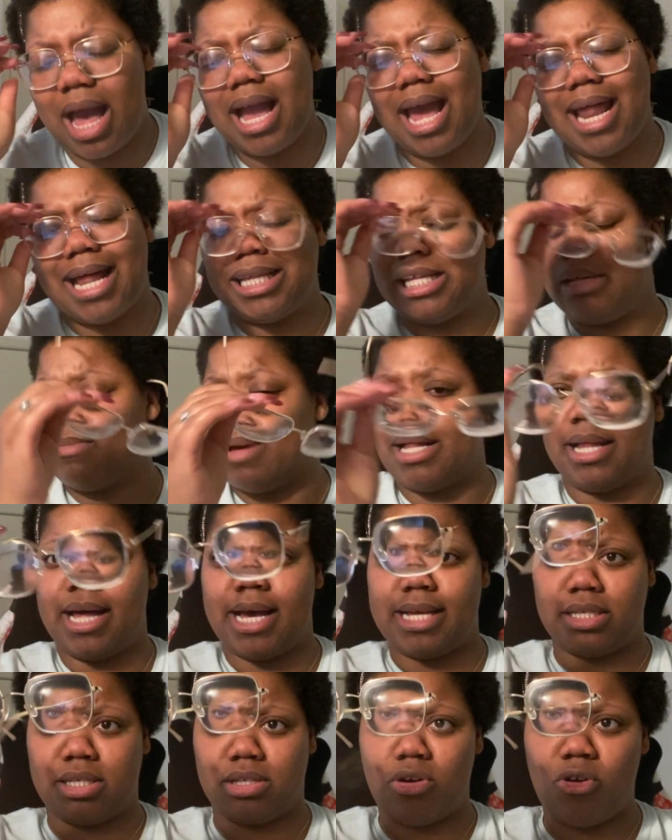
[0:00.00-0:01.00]
I gotta clean my
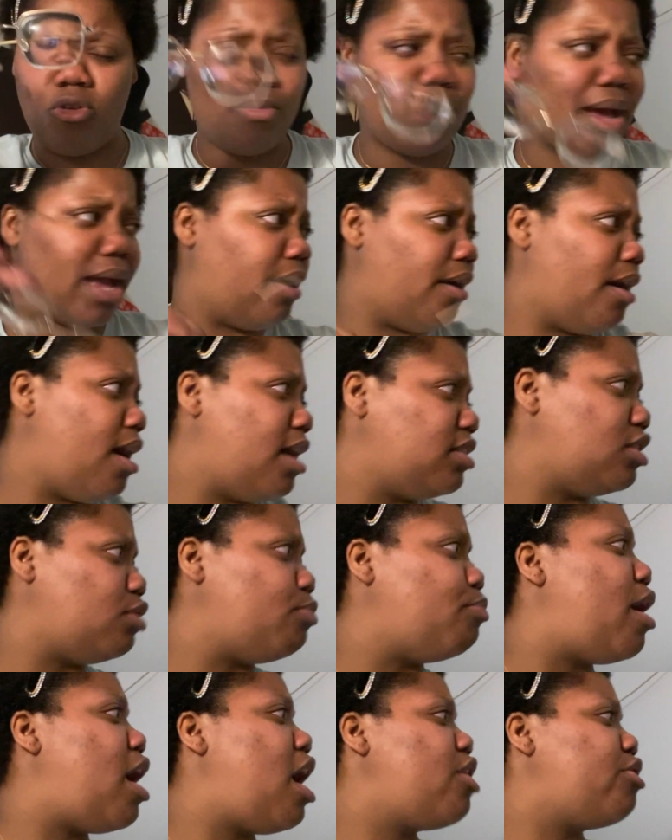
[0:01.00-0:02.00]
glasses. Oh my god, it's
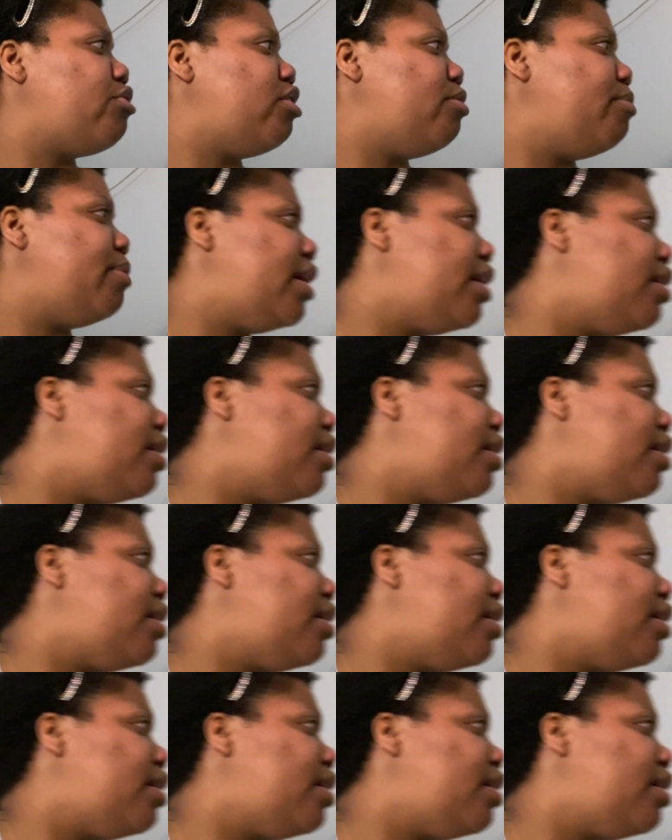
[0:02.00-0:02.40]
bothering me.